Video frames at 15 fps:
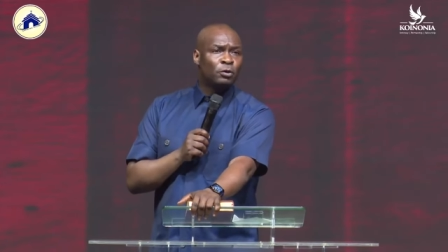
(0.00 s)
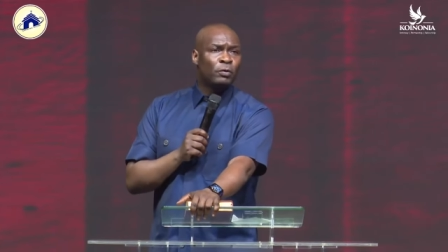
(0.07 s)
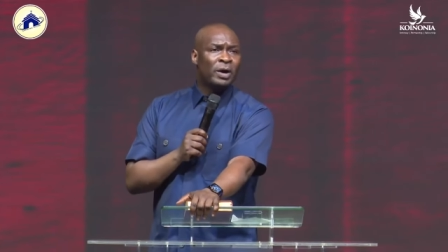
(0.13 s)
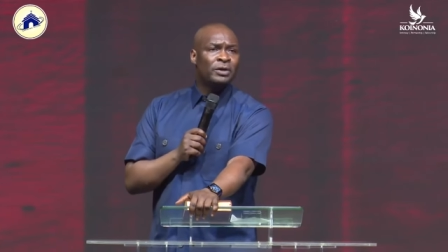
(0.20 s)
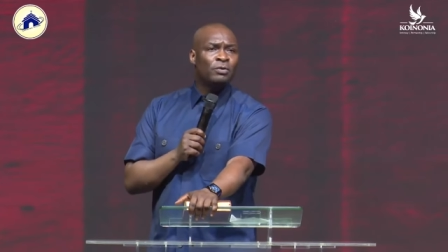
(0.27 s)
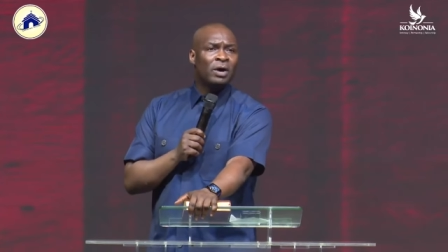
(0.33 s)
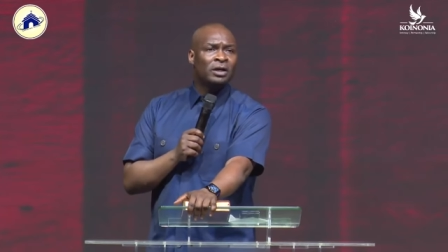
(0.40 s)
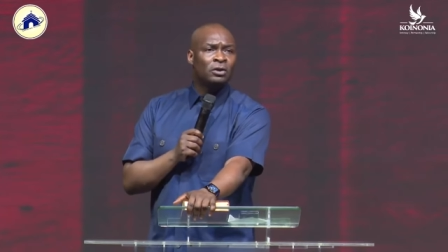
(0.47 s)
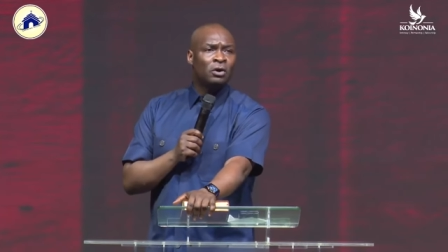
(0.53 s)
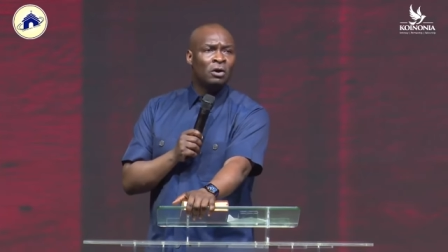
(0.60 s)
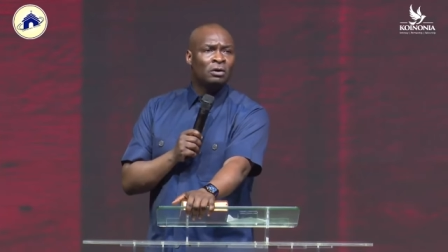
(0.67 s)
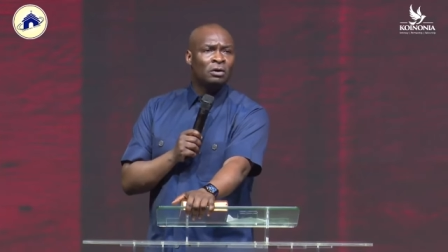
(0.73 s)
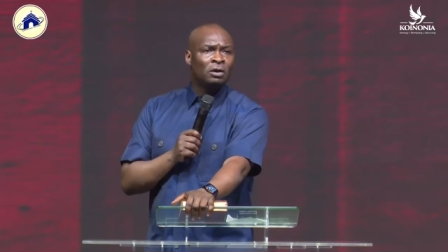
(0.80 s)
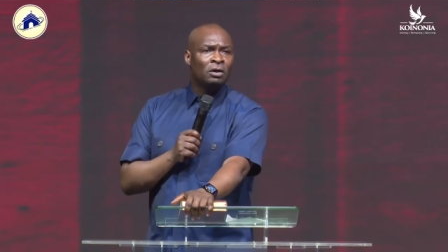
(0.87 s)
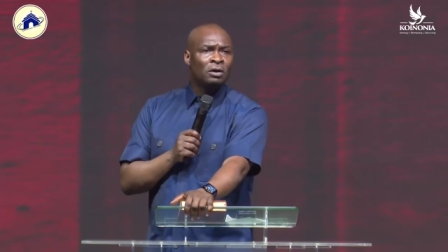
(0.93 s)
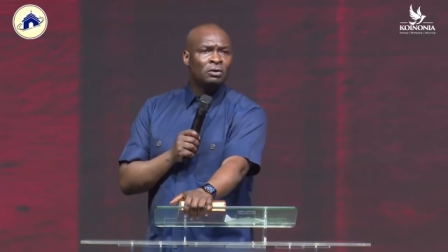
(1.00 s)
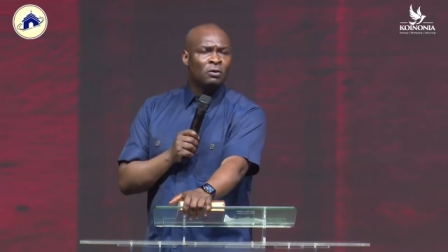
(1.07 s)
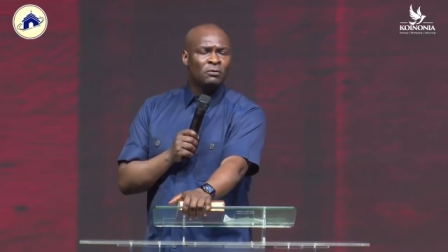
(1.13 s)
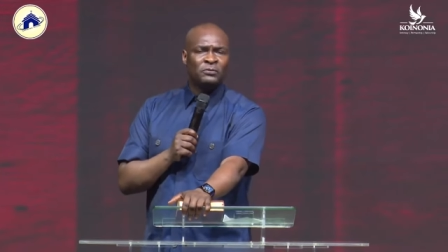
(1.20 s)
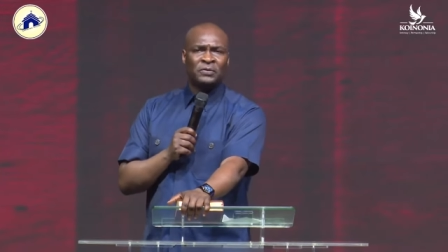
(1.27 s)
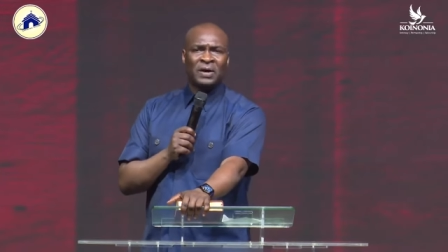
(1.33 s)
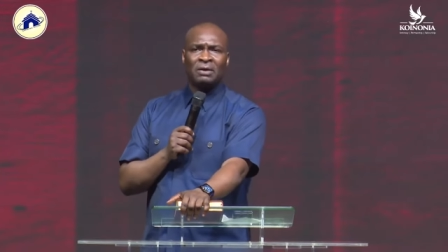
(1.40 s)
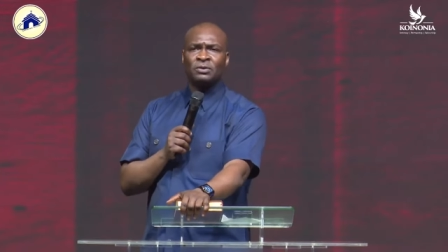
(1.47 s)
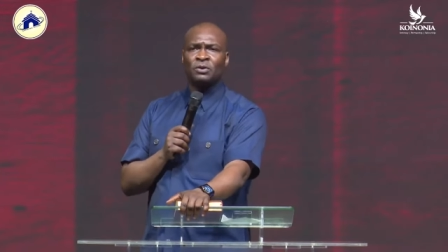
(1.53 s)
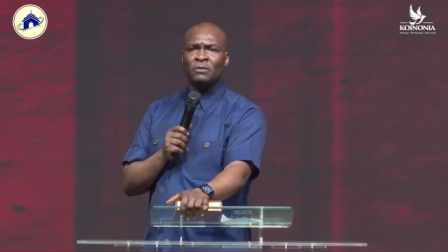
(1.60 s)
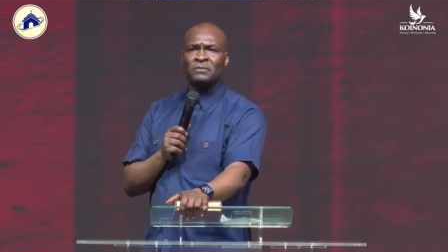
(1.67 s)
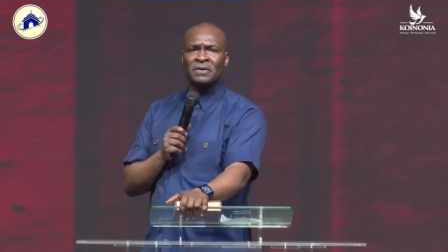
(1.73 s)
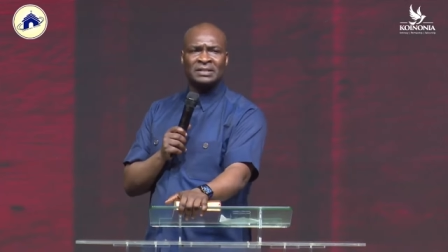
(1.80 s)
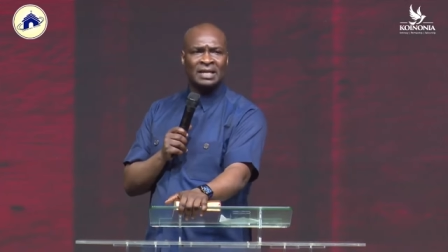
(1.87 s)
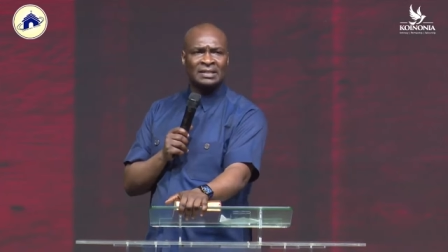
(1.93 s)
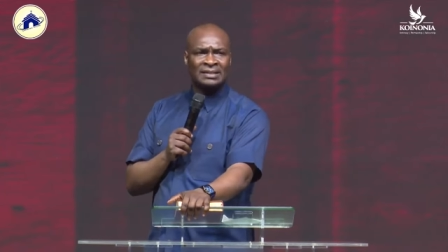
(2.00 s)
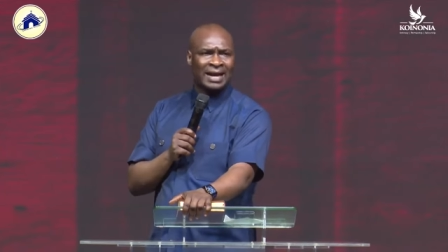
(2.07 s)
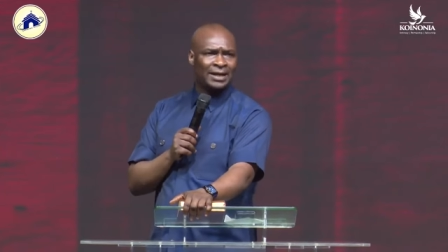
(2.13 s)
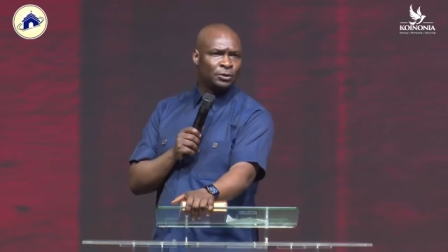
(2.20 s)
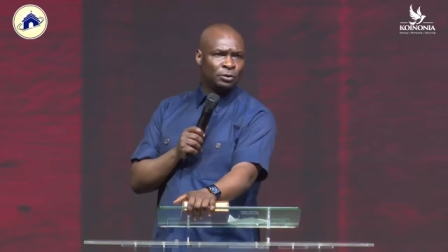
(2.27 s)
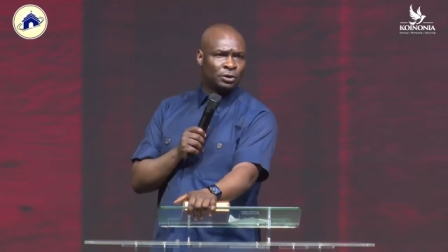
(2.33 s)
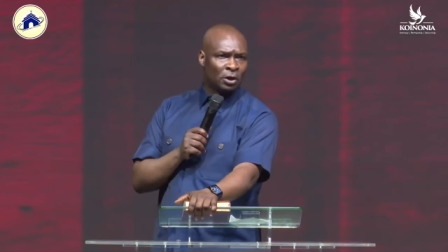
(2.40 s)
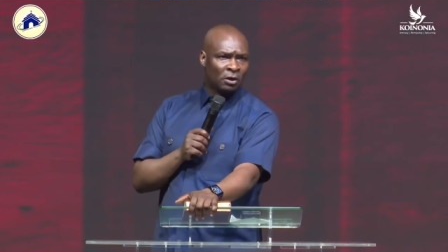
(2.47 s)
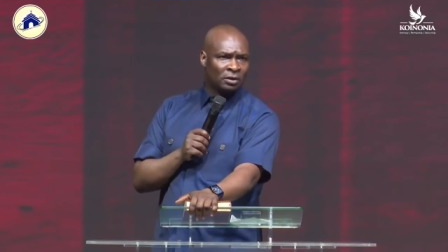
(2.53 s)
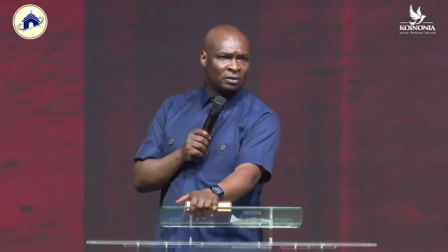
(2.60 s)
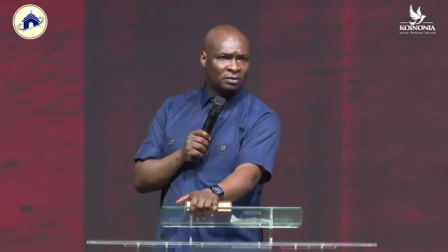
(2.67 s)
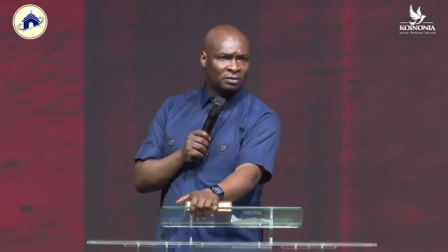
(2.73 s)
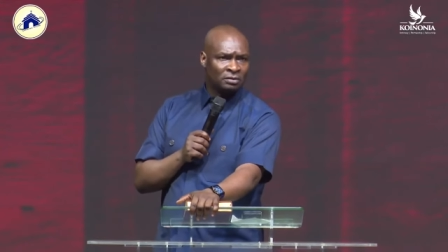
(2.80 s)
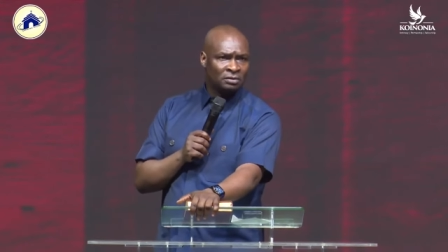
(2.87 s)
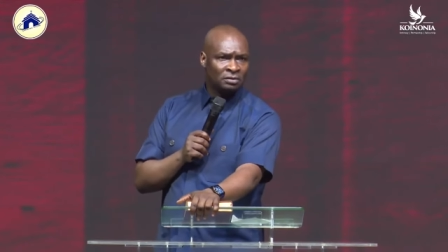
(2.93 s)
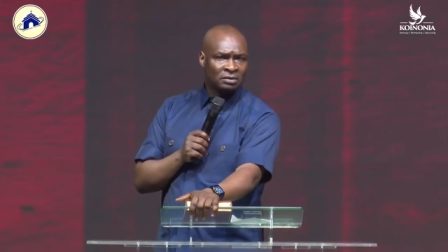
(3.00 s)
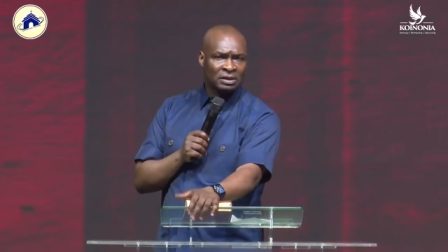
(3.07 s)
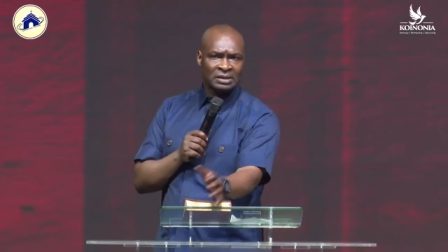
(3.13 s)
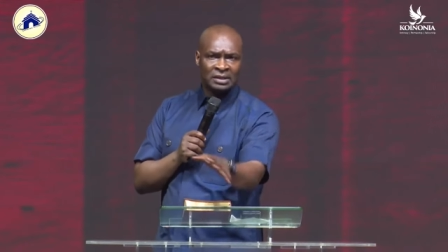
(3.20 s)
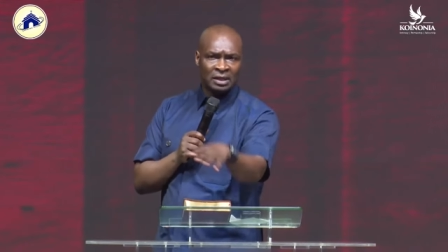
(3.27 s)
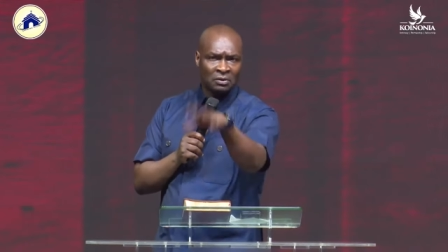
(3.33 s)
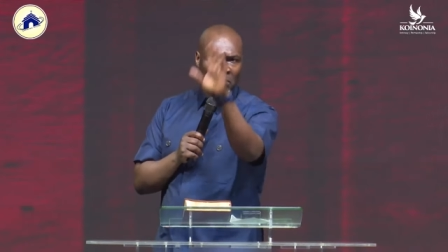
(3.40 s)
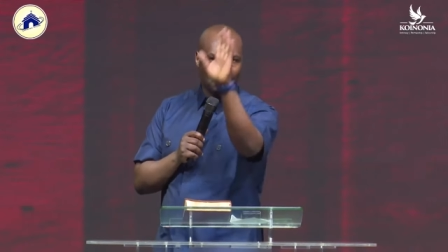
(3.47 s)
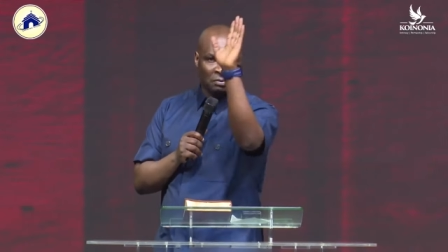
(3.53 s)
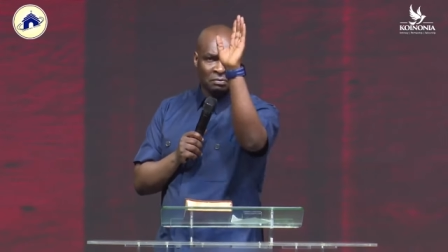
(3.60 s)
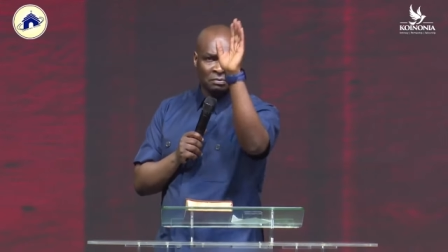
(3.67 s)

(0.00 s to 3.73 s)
When you are done, don't frown your face and say, are you done? They say, go.